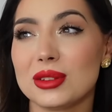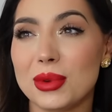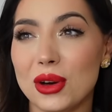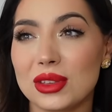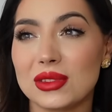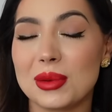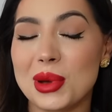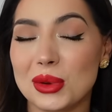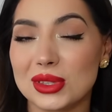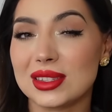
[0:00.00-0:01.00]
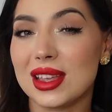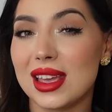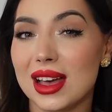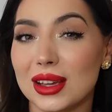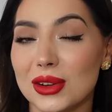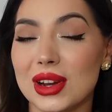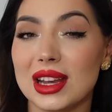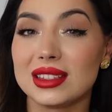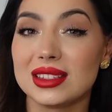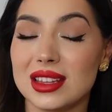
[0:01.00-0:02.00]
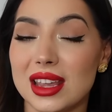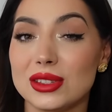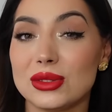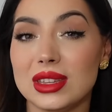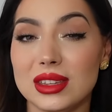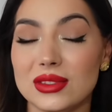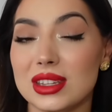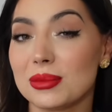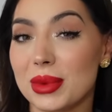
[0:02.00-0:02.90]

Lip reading: both of them I would say are great day to evening